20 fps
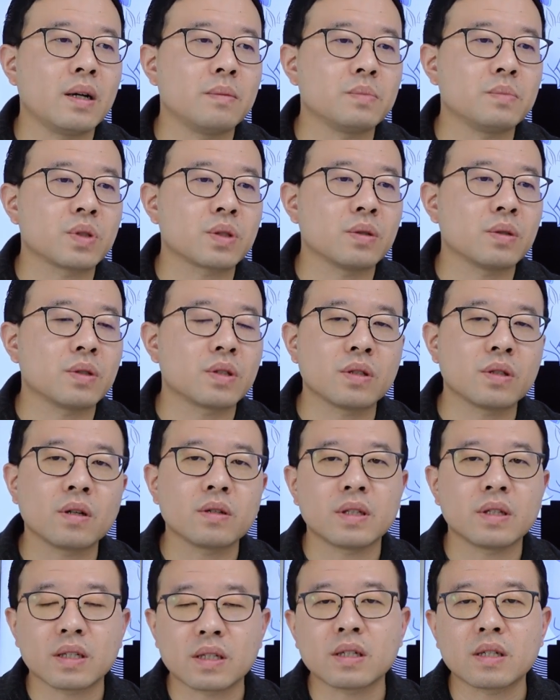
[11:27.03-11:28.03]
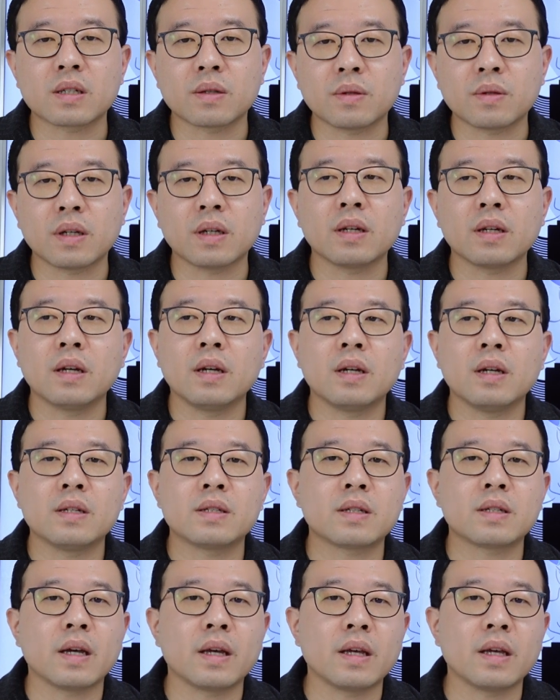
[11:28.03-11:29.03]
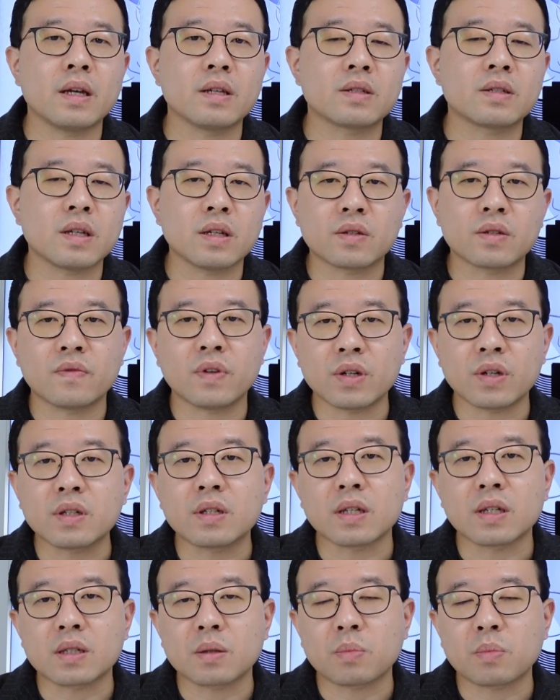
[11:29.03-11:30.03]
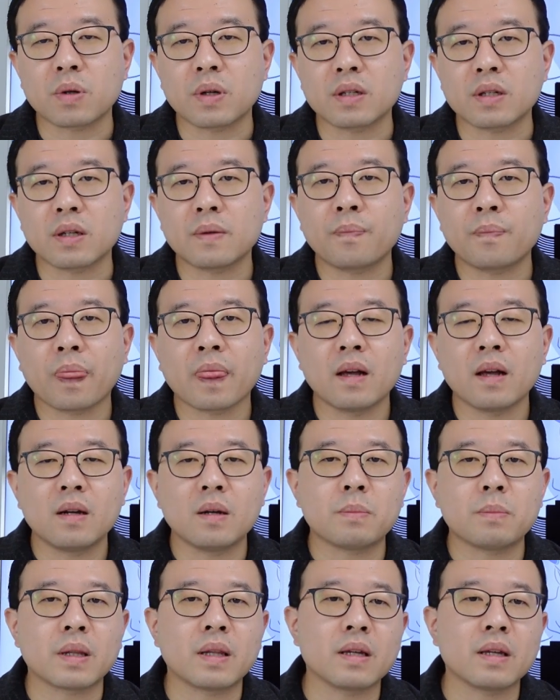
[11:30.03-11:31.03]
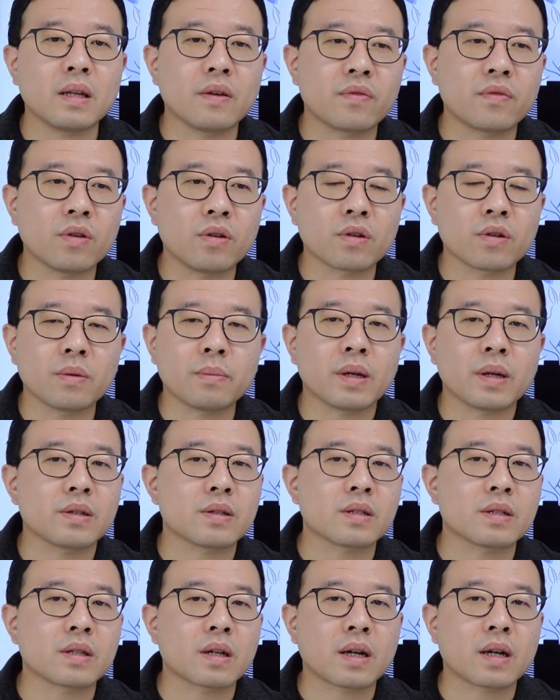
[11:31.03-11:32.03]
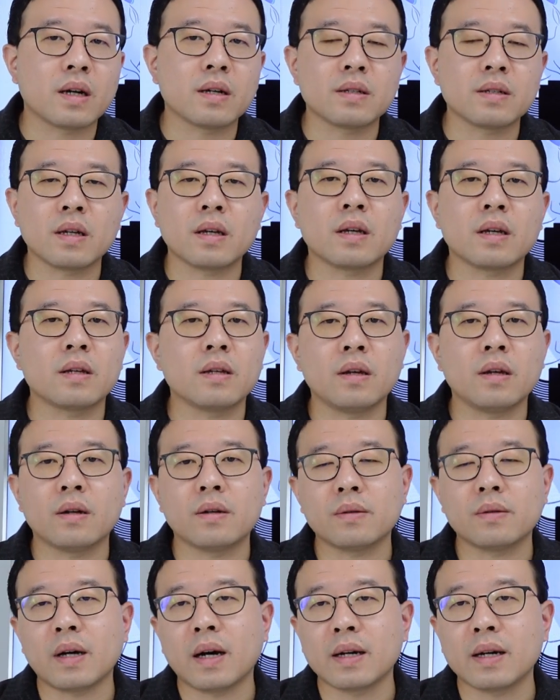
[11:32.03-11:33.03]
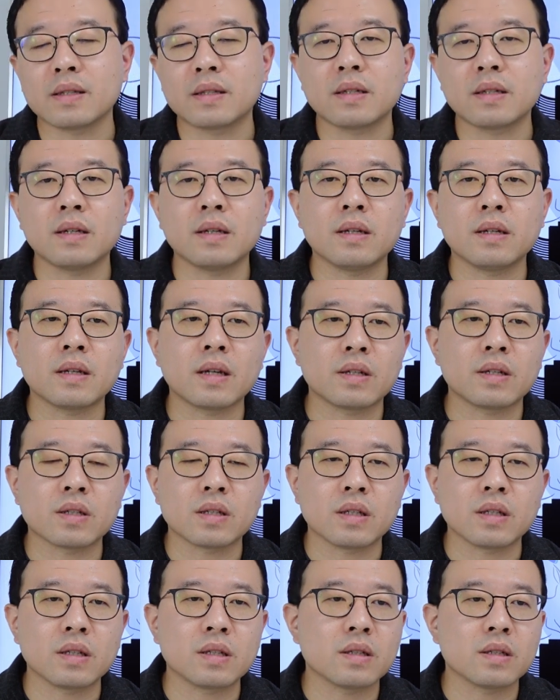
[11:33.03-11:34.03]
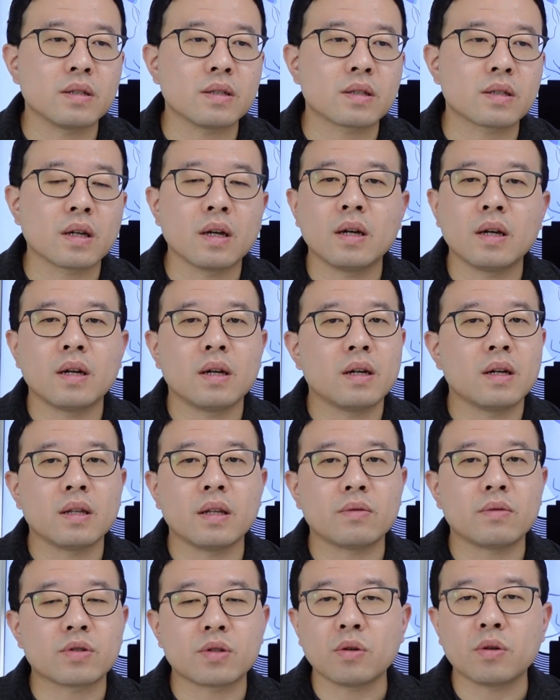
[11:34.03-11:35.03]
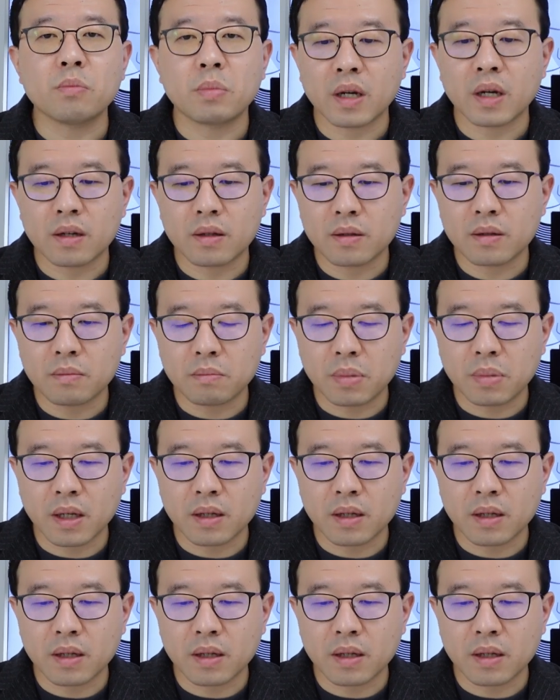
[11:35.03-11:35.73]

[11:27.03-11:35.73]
So it's not necessarily saying it's very desperate. But then if your occupations are accounting, IT, engineers, there was no better